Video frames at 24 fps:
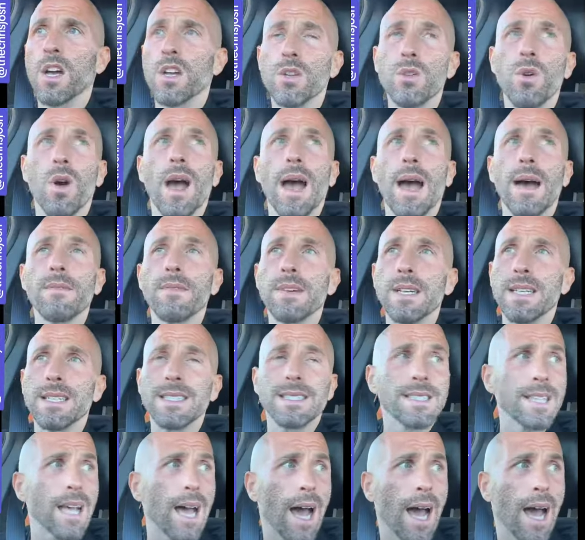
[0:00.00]
You have an
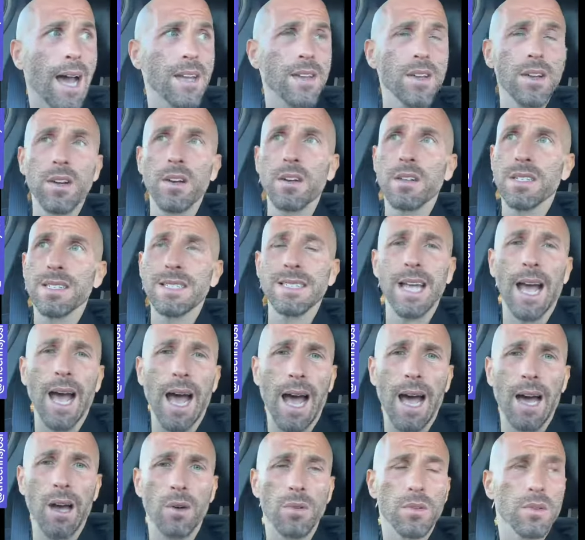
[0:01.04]
entire
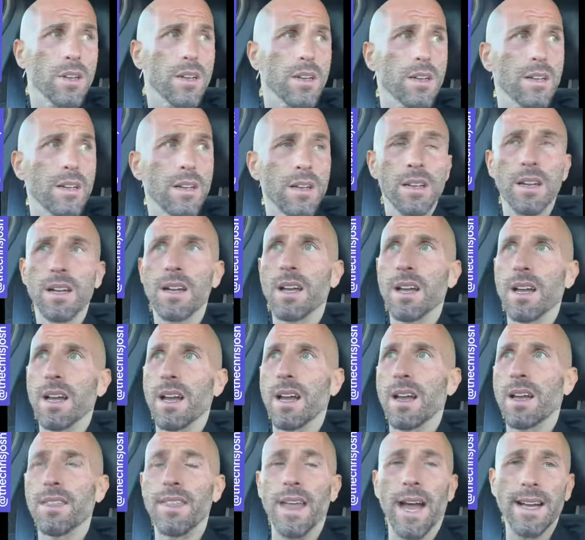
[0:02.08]
town
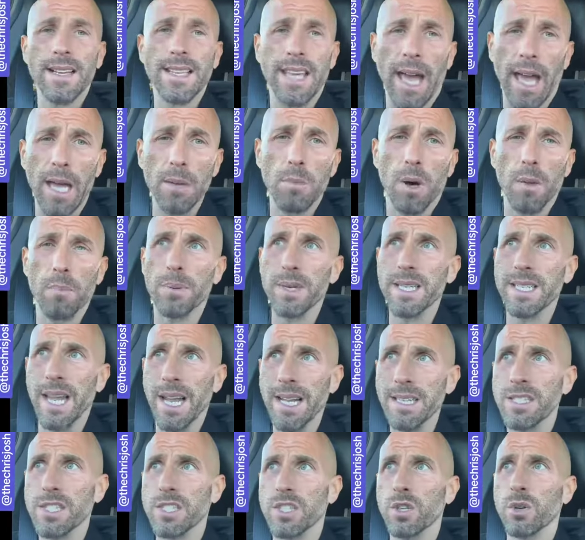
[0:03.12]
that came up
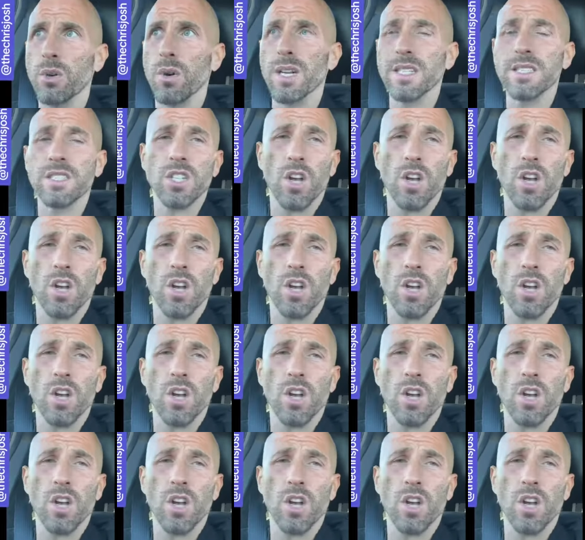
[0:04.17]
against you and